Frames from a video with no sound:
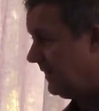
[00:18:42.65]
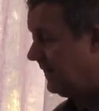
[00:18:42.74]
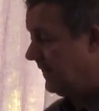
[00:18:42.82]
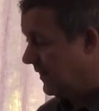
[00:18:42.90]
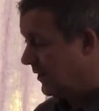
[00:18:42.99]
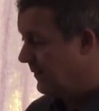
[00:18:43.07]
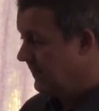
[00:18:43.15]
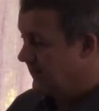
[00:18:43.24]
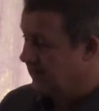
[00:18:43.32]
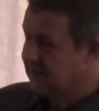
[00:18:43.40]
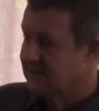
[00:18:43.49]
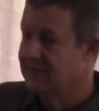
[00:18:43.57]
they go in,
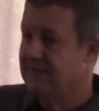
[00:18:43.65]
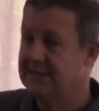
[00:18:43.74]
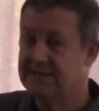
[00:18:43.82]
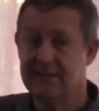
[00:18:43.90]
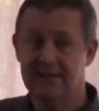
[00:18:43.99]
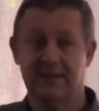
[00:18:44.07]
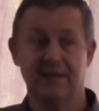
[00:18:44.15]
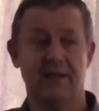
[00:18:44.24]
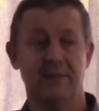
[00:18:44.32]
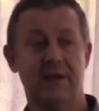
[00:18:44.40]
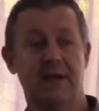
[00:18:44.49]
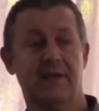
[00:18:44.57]
they get some incense, they
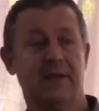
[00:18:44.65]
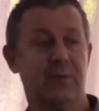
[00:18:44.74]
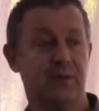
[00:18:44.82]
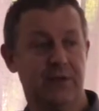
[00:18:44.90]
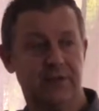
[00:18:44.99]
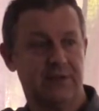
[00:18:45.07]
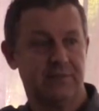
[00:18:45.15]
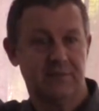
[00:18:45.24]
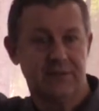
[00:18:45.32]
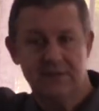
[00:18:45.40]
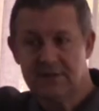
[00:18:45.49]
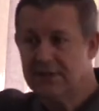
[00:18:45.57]
come out and they worship
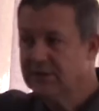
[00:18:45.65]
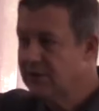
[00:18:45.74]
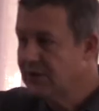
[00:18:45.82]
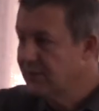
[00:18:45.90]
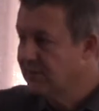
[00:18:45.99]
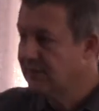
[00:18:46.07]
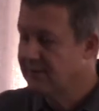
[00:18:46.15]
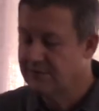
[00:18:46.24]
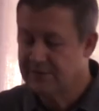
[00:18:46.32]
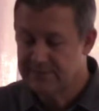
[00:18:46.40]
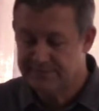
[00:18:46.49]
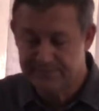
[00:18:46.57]
the sun god or
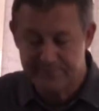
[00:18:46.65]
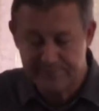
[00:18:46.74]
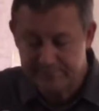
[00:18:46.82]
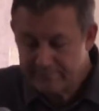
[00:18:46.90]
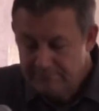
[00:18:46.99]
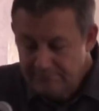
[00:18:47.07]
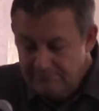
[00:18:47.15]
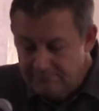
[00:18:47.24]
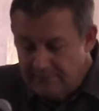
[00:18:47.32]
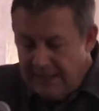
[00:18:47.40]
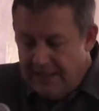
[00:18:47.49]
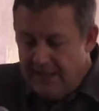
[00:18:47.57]
whatever. And
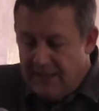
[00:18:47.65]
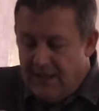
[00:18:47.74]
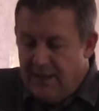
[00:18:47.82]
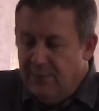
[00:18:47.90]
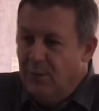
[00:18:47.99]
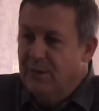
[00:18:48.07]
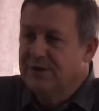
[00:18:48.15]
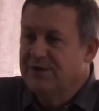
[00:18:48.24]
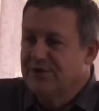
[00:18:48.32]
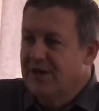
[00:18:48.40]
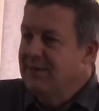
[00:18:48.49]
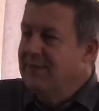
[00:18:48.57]
but what
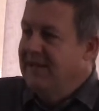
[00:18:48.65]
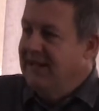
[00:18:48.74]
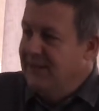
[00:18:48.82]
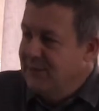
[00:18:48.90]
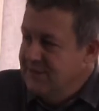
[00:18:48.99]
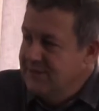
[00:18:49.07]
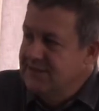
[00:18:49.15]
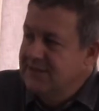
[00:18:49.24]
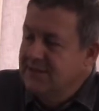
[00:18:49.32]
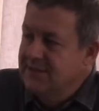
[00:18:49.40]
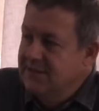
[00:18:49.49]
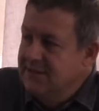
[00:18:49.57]
struck me there was
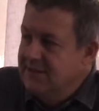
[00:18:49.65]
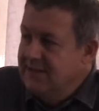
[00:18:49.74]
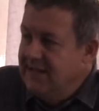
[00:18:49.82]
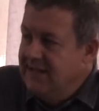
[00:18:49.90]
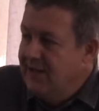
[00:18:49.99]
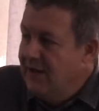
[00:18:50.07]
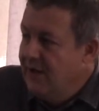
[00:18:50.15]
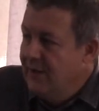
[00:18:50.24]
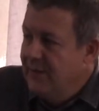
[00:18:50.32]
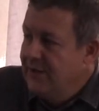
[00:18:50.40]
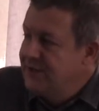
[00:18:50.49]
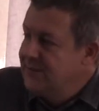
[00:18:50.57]
here they are
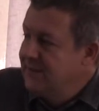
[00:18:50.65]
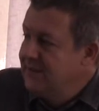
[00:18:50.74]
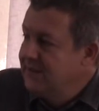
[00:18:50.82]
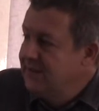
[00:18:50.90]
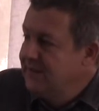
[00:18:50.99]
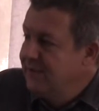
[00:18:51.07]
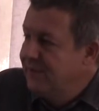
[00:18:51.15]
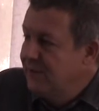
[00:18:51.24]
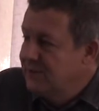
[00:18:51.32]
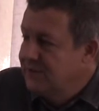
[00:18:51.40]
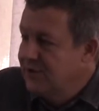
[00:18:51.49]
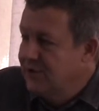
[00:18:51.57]
worshiping a
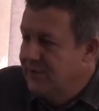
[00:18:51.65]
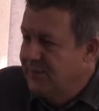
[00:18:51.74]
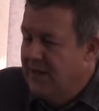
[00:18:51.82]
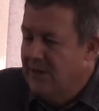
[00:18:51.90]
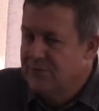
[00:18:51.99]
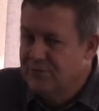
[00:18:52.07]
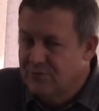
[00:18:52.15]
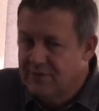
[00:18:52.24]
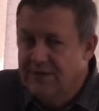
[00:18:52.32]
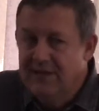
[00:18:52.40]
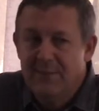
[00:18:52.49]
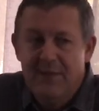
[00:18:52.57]
false god. But I was
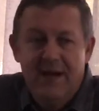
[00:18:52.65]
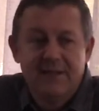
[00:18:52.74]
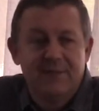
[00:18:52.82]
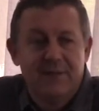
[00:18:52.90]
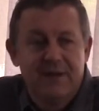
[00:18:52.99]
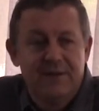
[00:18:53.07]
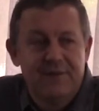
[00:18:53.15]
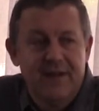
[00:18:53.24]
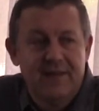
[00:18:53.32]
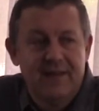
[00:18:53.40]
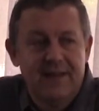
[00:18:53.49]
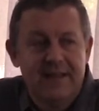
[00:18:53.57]
really impacted by the
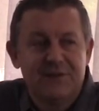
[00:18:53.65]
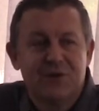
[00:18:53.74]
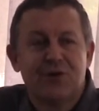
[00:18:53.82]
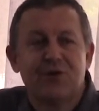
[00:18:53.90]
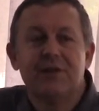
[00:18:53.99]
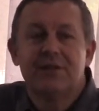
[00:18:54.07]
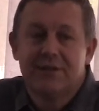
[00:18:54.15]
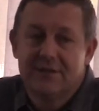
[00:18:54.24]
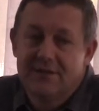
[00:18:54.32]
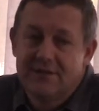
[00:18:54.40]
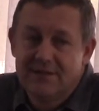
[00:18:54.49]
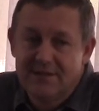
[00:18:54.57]
fact that as
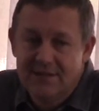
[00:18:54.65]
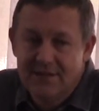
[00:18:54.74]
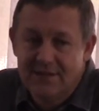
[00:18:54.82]
Christians,